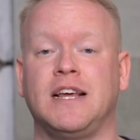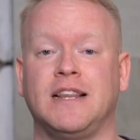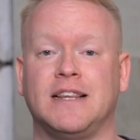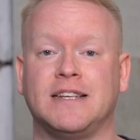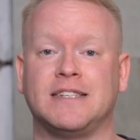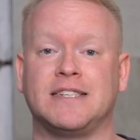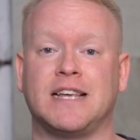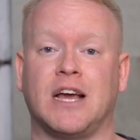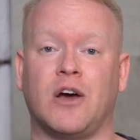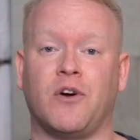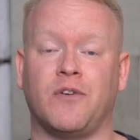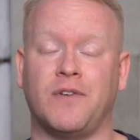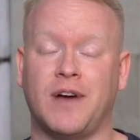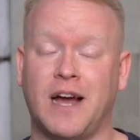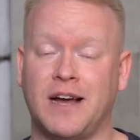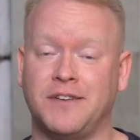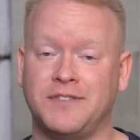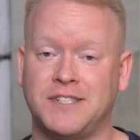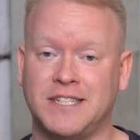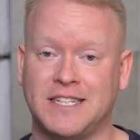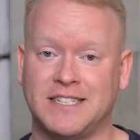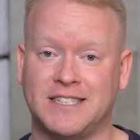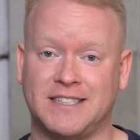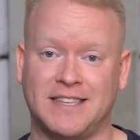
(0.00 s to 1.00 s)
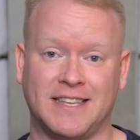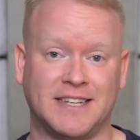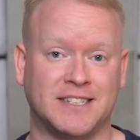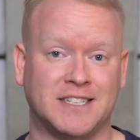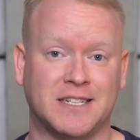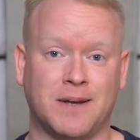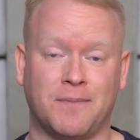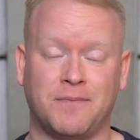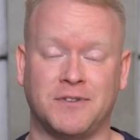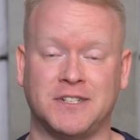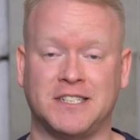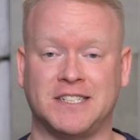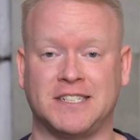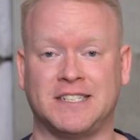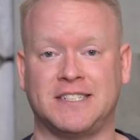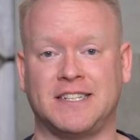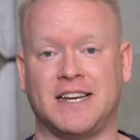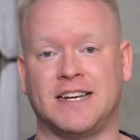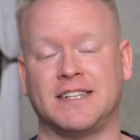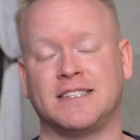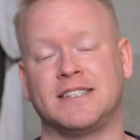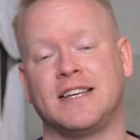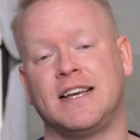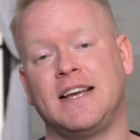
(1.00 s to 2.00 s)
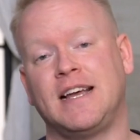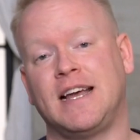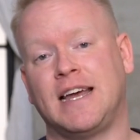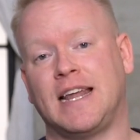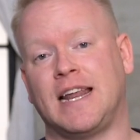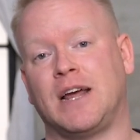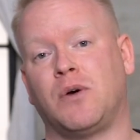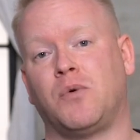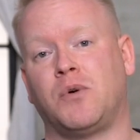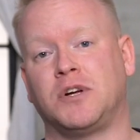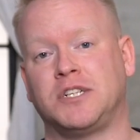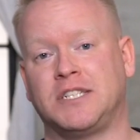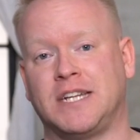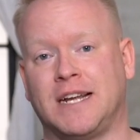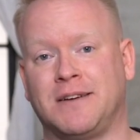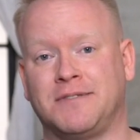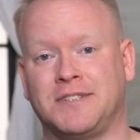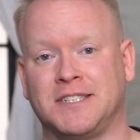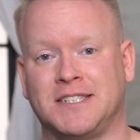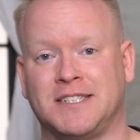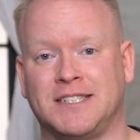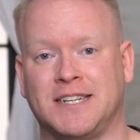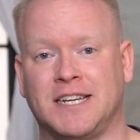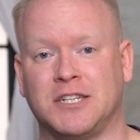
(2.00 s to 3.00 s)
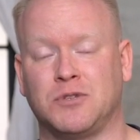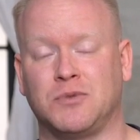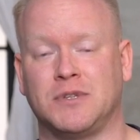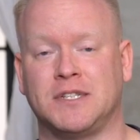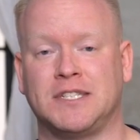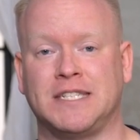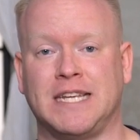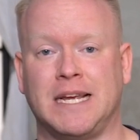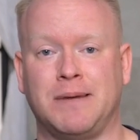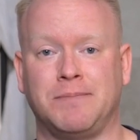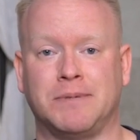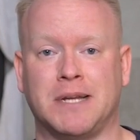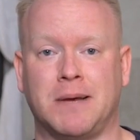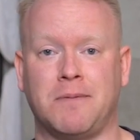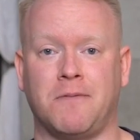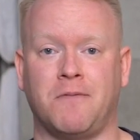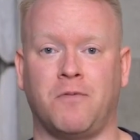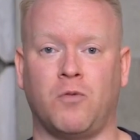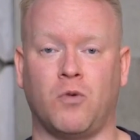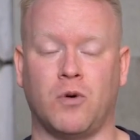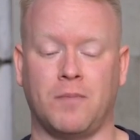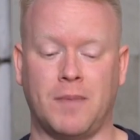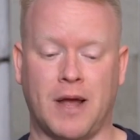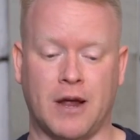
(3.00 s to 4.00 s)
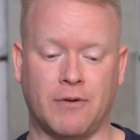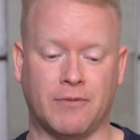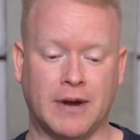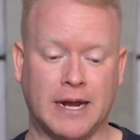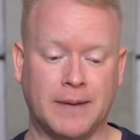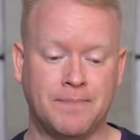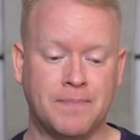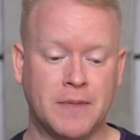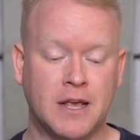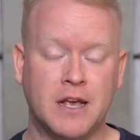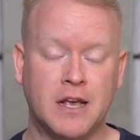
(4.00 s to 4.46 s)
This is how I've set things up for success, and I want you to have success with the same type of format, right?